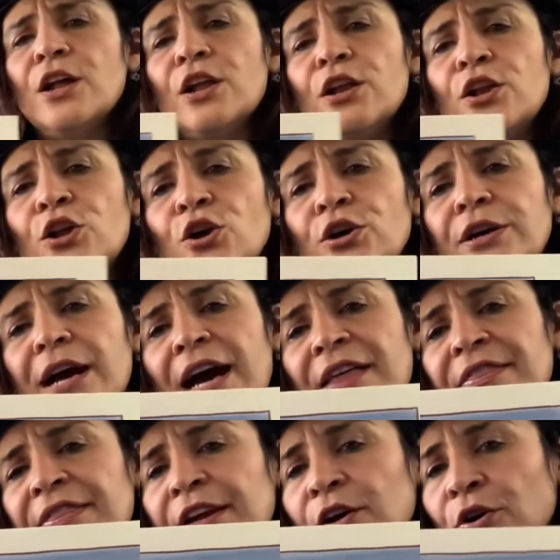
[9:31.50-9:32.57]
Look
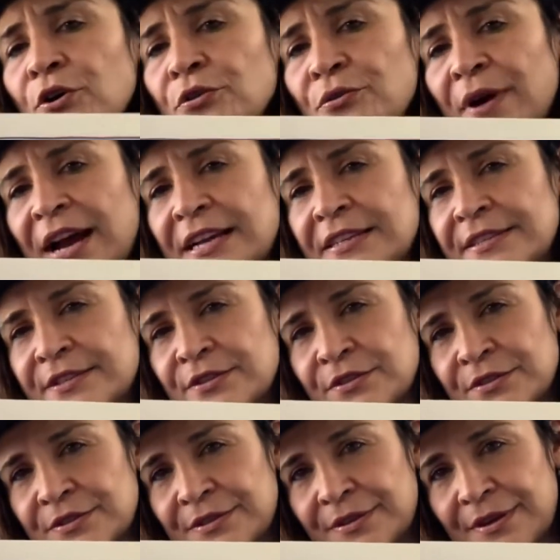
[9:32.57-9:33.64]
at the
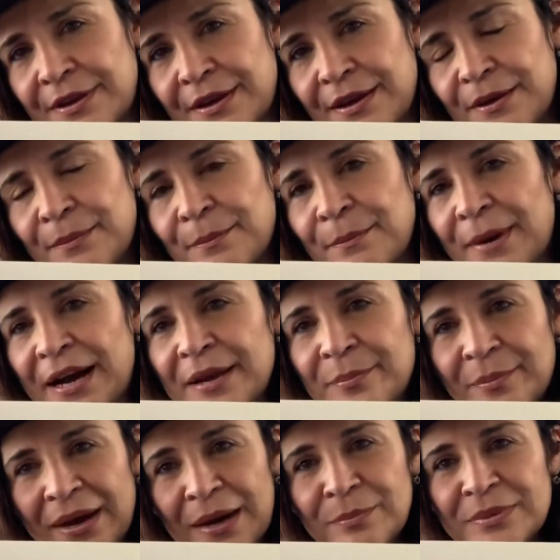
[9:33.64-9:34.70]
horizon, my
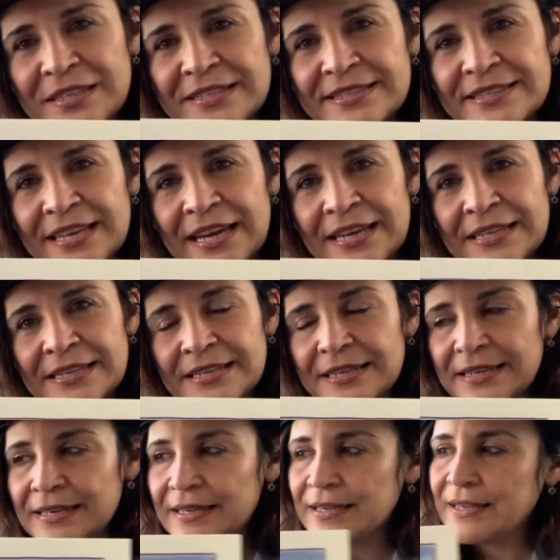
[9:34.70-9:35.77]
papi said.
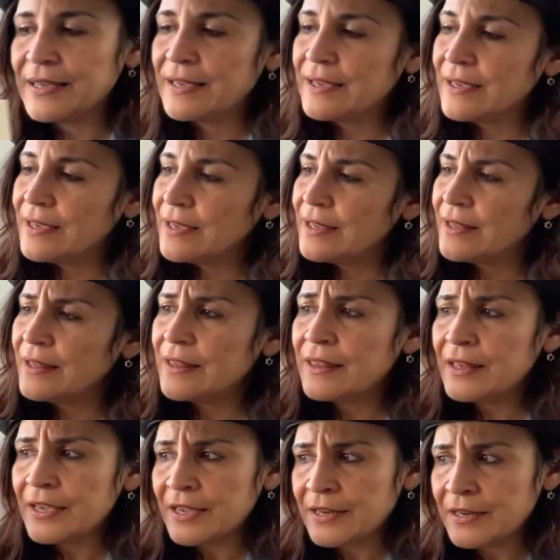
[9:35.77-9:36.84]

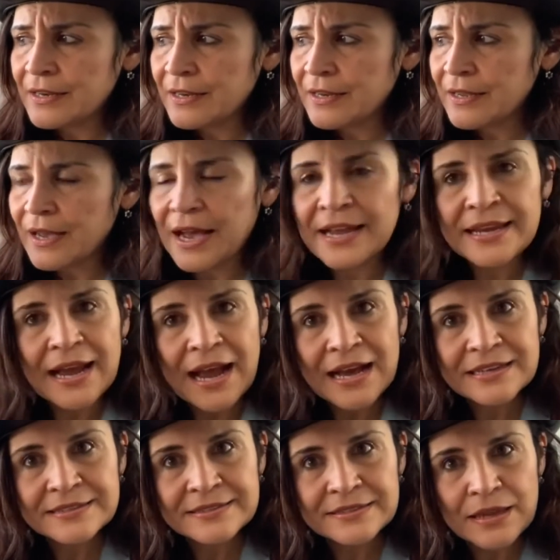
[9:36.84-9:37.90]
Then I
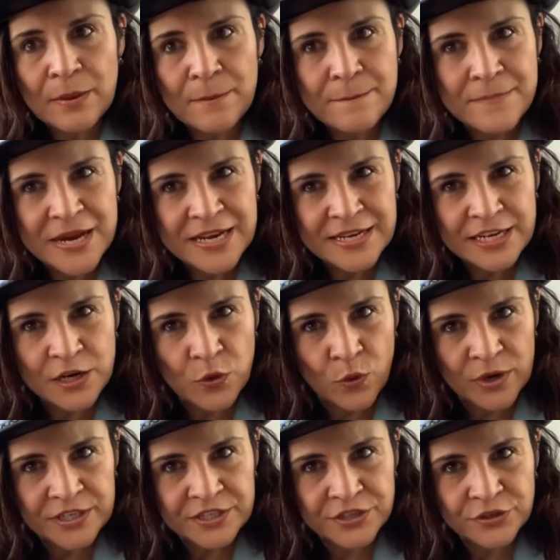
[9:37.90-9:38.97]
asked many
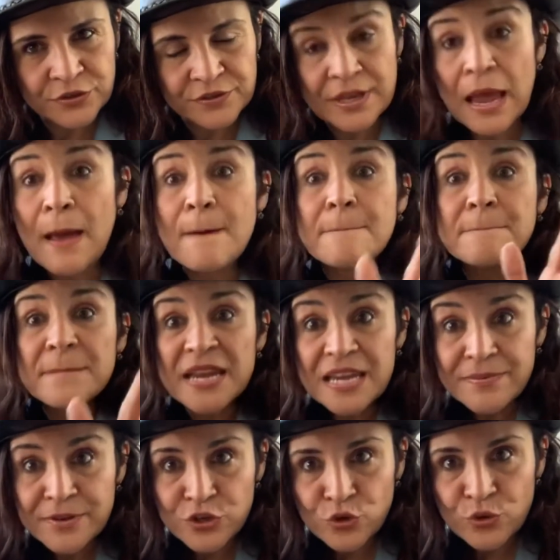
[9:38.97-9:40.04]
questions.
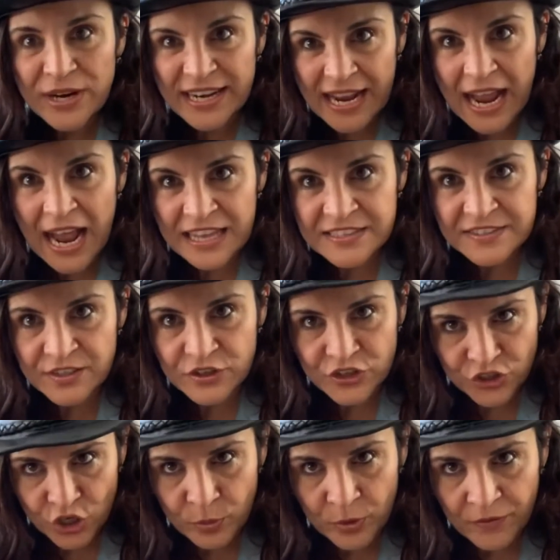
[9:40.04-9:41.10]
Maybe you can answer
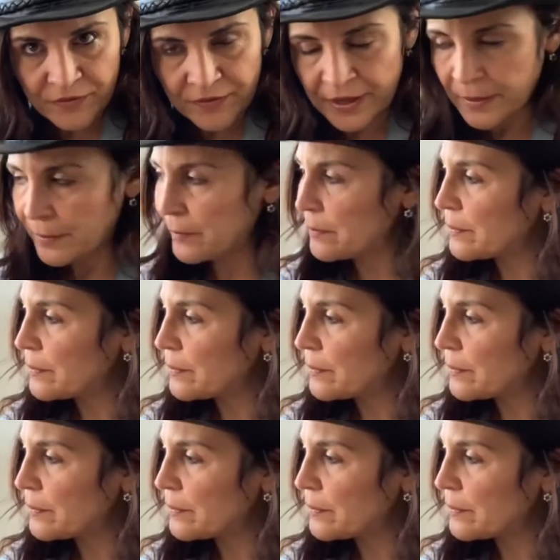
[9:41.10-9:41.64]
some of them.